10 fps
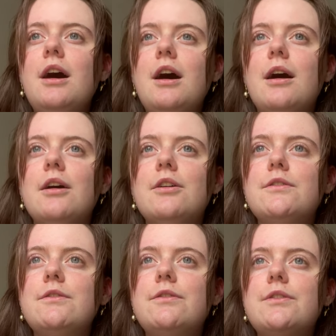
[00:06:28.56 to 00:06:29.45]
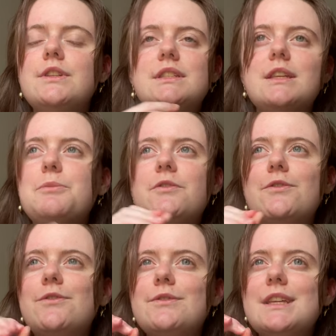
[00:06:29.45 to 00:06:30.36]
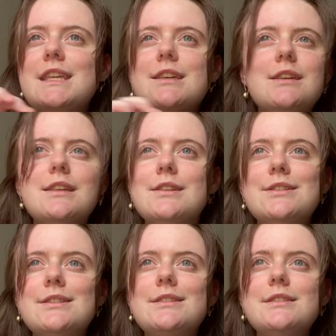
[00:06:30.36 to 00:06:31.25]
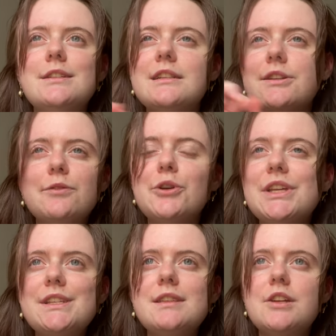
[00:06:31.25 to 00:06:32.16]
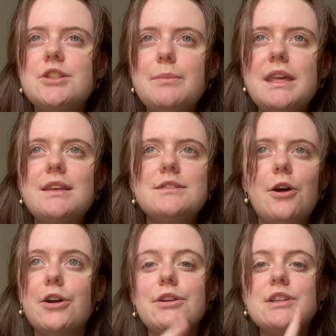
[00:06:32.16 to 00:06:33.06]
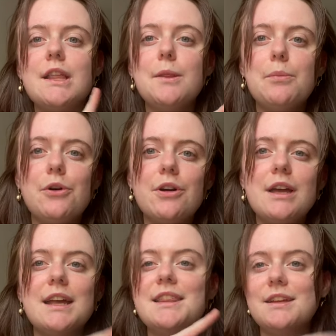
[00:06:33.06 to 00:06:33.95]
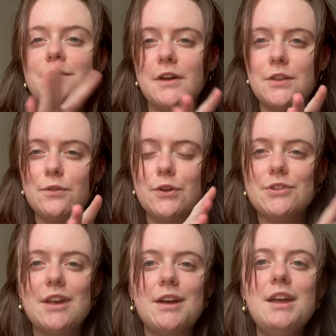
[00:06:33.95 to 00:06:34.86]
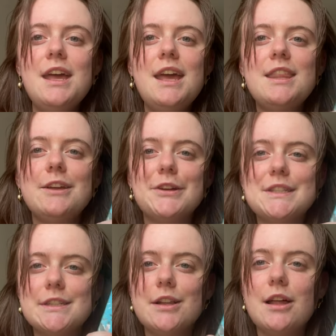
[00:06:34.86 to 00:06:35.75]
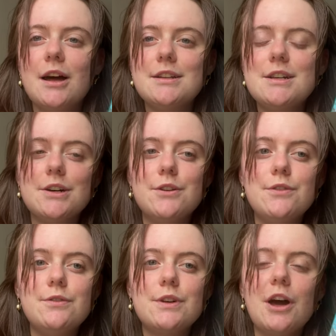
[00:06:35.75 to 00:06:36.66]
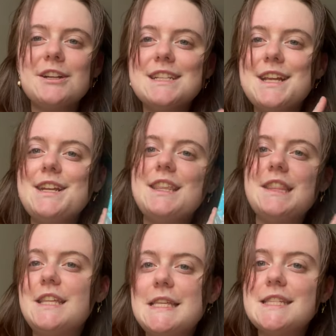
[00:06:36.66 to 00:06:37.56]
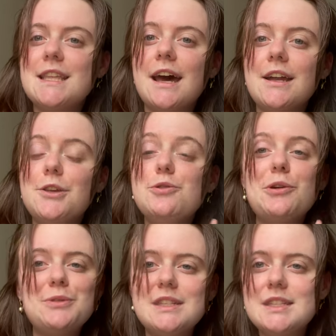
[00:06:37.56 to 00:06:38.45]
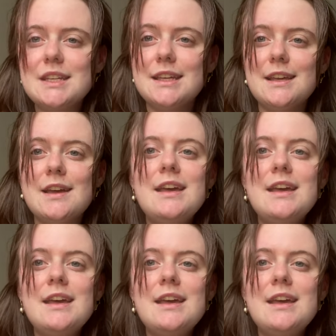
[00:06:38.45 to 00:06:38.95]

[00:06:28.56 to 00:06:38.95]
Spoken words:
of some of Kiki's deliveries that she makes aren't in the book, and then vice versa. There is a lot of content in this that you don't see